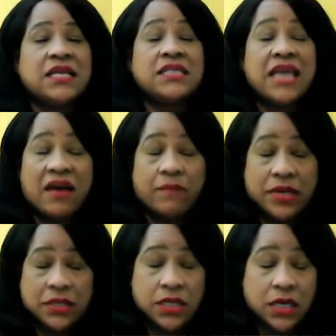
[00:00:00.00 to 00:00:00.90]
have
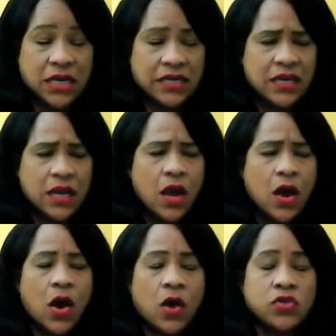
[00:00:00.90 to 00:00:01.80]
been done.
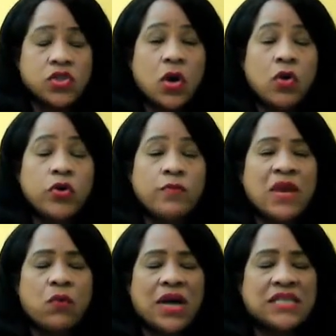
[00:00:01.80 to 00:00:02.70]
Also, you may
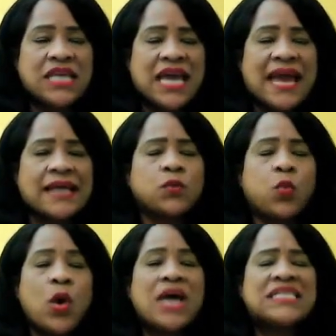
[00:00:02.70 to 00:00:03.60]
want to ask
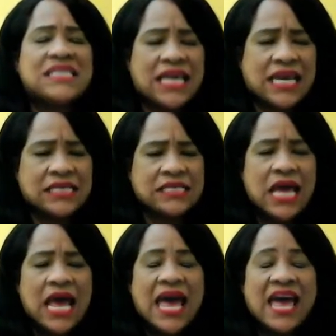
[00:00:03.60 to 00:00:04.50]
what tests
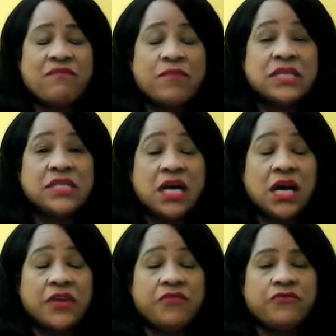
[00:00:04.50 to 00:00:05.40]
have been
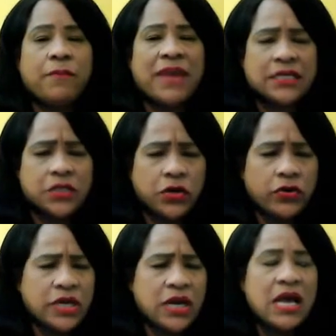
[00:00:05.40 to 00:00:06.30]
done for
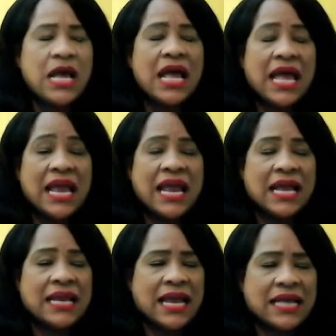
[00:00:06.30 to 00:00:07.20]
bacteria
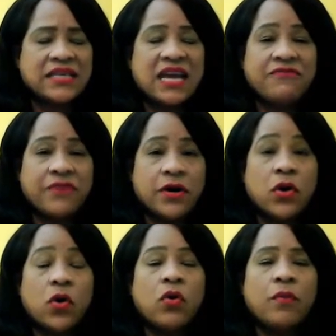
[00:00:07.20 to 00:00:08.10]
and
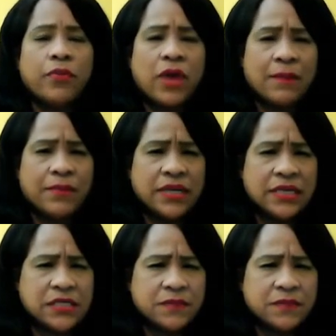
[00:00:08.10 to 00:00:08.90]
antifungal properties.